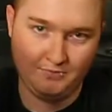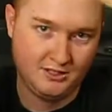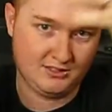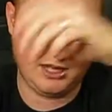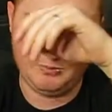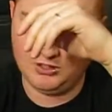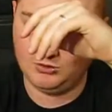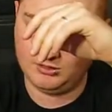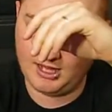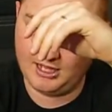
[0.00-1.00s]
Same deal
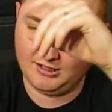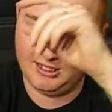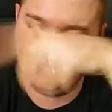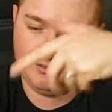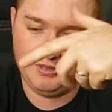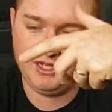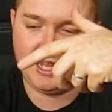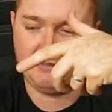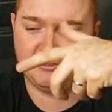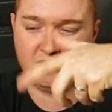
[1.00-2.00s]
with that. Like it. The
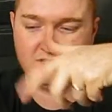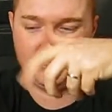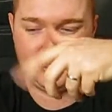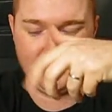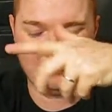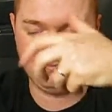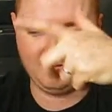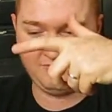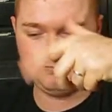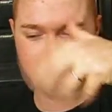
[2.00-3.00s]
mini-game started
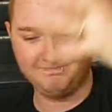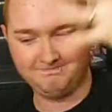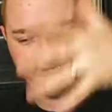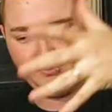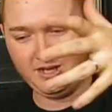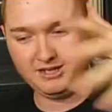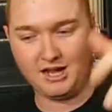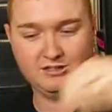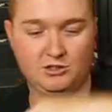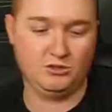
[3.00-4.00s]
being
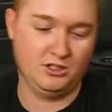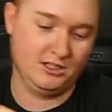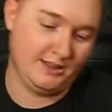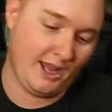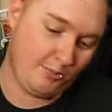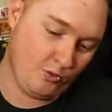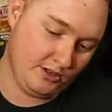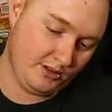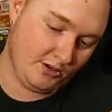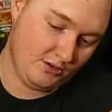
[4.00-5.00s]
not so good at that point,
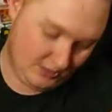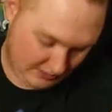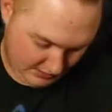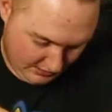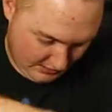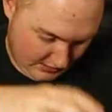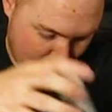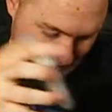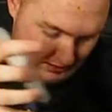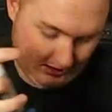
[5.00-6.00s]
though.
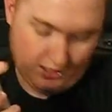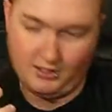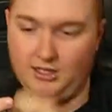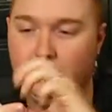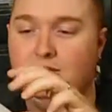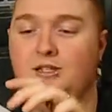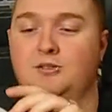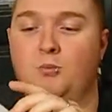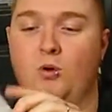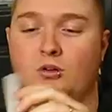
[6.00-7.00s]
Here is
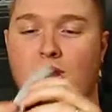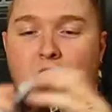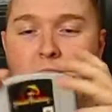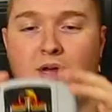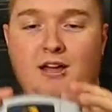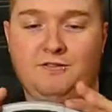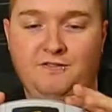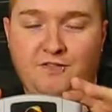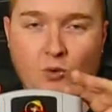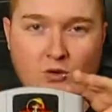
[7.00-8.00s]
Mortal Kombat
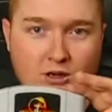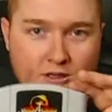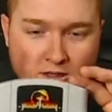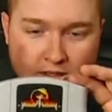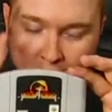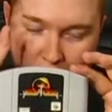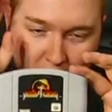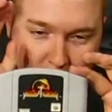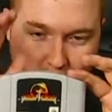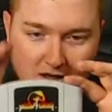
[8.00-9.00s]
4.
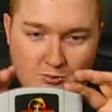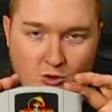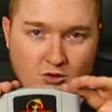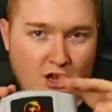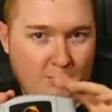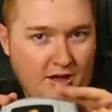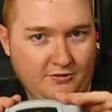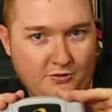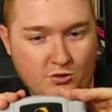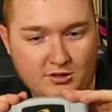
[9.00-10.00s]
I love Mortal
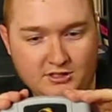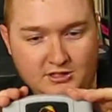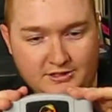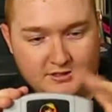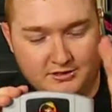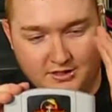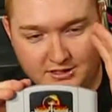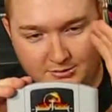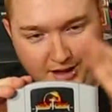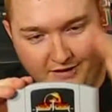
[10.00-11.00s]
Kombat 4. This
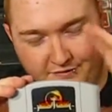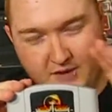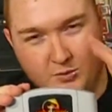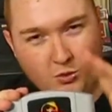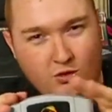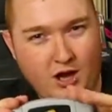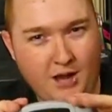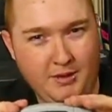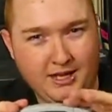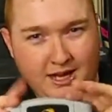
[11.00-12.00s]
is my favorite Mortal
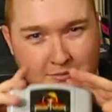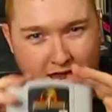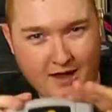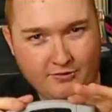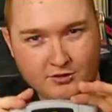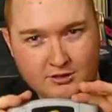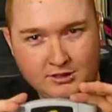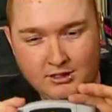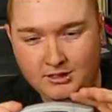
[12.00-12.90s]
Kombat game ever.